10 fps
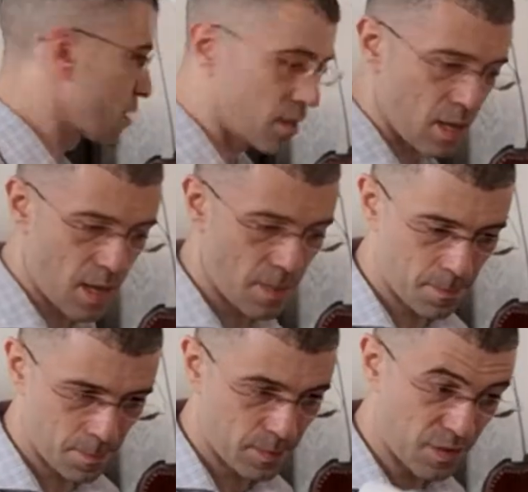
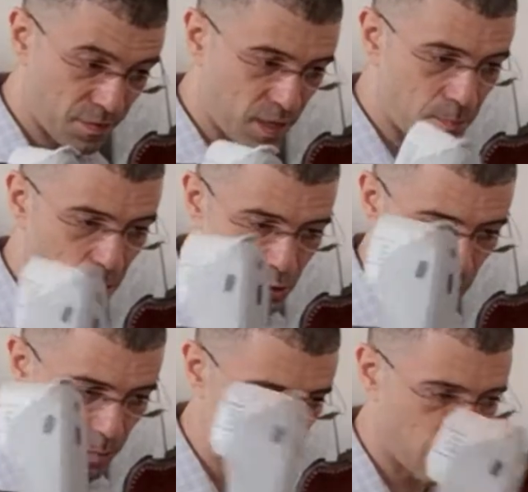the
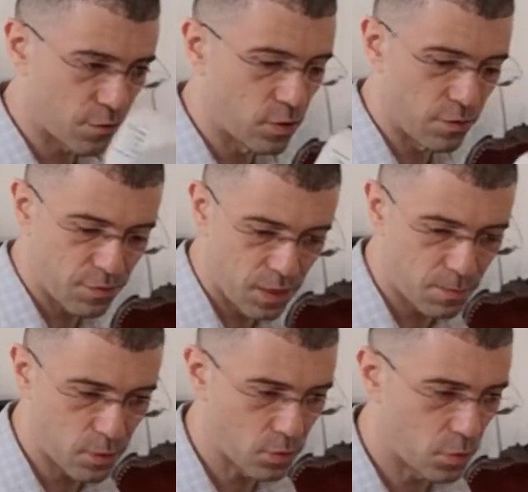3.0, because I've got the
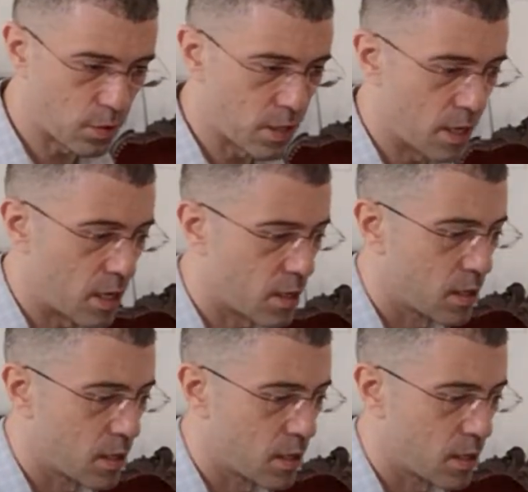3.0 here.